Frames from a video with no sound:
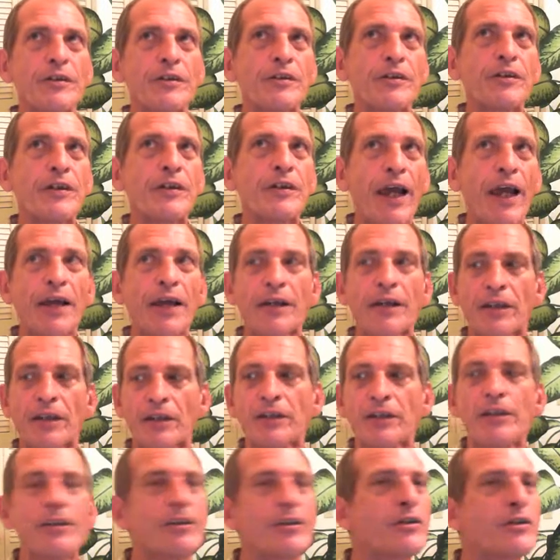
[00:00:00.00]

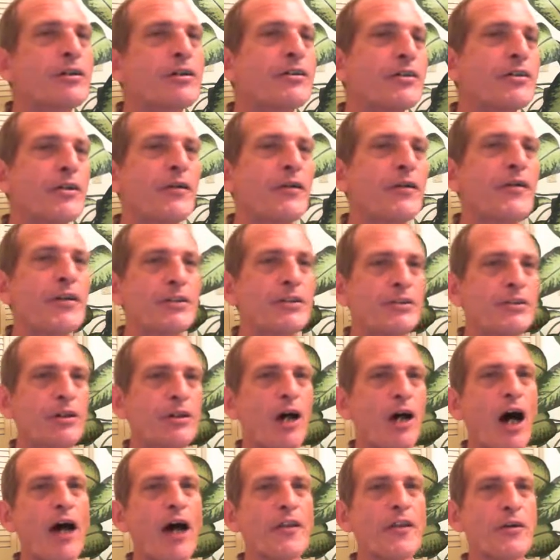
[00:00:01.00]
technically you can do this
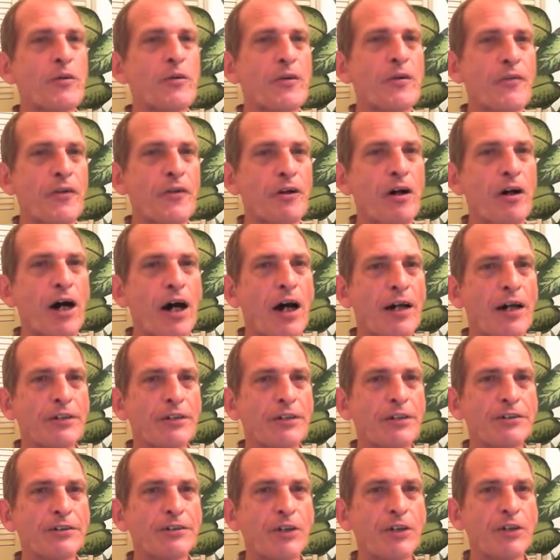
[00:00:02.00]
either with your
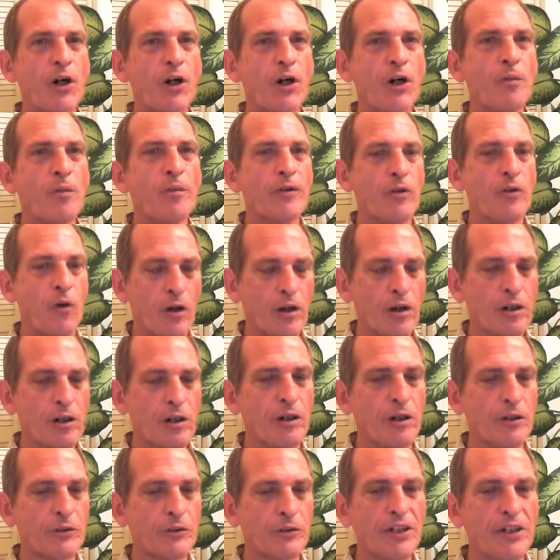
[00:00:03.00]
eyes open or
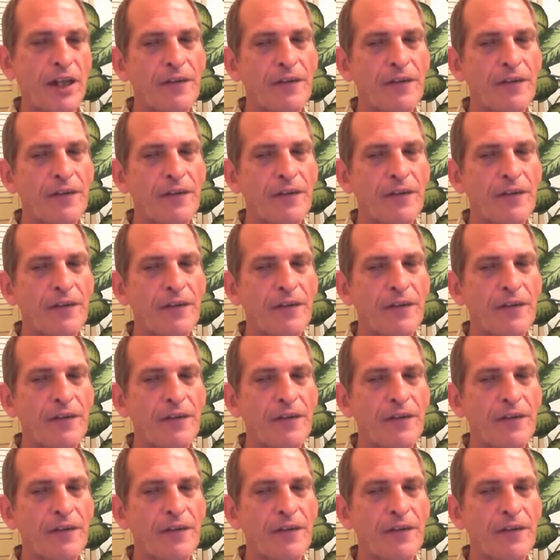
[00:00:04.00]
closed.